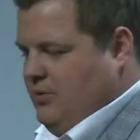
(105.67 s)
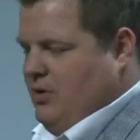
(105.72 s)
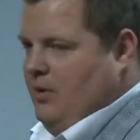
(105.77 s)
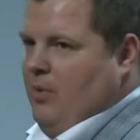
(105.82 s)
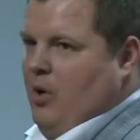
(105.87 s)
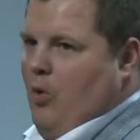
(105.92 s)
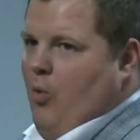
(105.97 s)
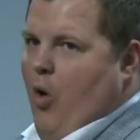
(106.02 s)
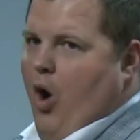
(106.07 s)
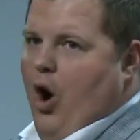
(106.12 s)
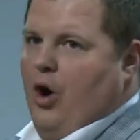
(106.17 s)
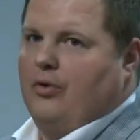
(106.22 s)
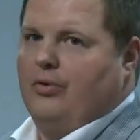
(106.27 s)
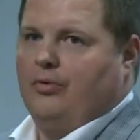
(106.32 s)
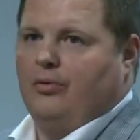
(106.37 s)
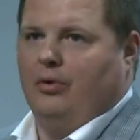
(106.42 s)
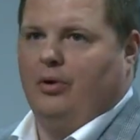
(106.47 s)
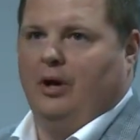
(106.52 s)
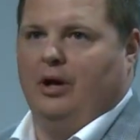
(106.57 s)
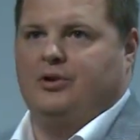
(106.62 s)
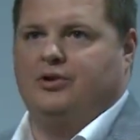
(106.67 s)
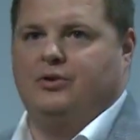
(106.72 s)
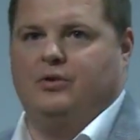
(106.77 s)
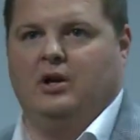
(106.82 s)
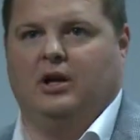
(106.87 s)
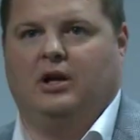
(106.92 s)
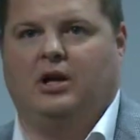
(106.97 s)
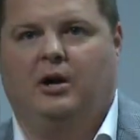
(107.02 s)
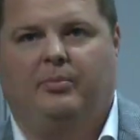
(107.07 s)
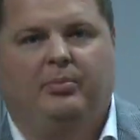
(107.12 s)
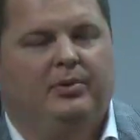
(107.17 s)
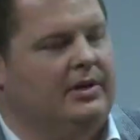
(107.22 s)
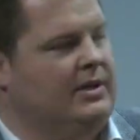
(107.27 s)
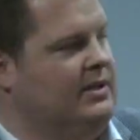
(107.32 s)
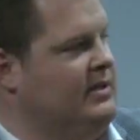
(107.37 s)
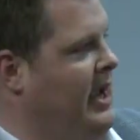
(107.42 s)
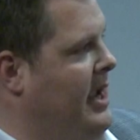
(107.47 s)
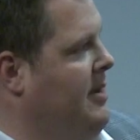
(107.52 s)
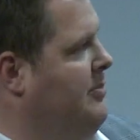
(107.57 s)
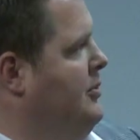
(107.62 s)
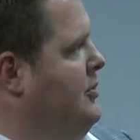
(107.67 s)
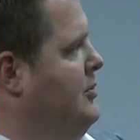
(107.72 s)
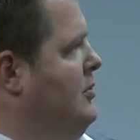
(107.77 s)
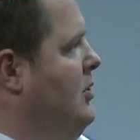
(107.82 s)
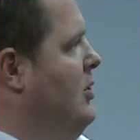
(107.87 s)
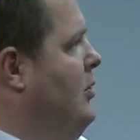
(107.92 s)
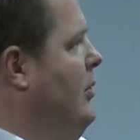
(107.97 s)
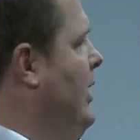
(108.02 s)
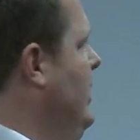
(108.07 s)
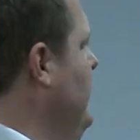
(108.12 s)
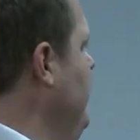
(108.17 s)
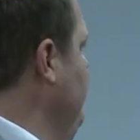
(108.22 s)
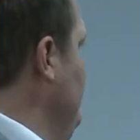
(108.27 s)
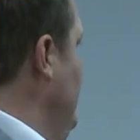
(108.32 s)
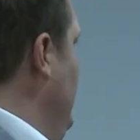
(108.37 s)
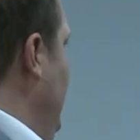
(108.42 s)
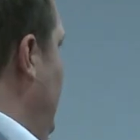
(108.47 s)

So I'm going to walk through. I'll show you a couple examples real quick.